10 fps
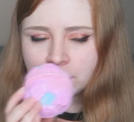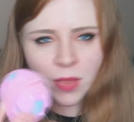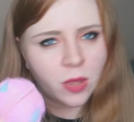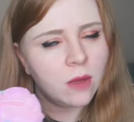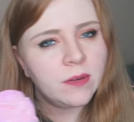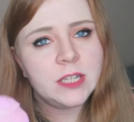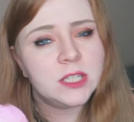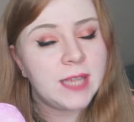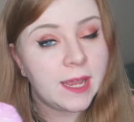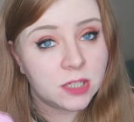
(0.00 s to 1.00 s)
But I can't really
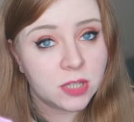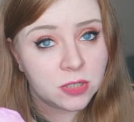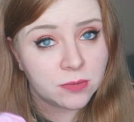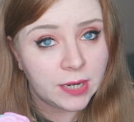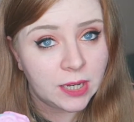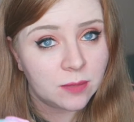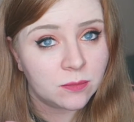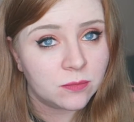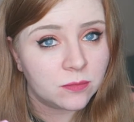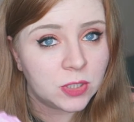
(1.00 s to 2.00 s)
detect the
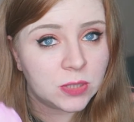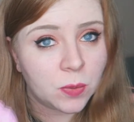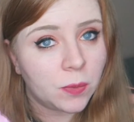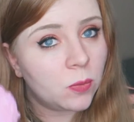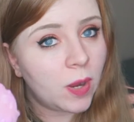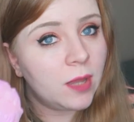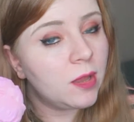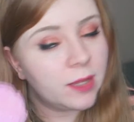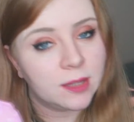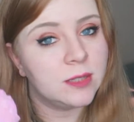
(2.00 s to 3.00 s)
geranium, which is probably why I
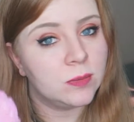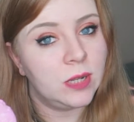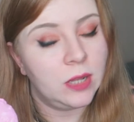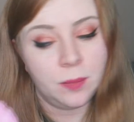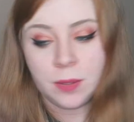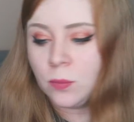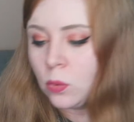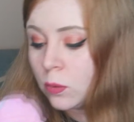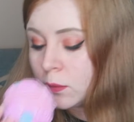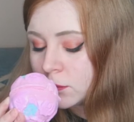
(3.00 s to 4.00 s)
like this one a little bit
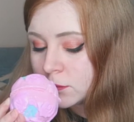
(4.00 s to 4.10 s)
more.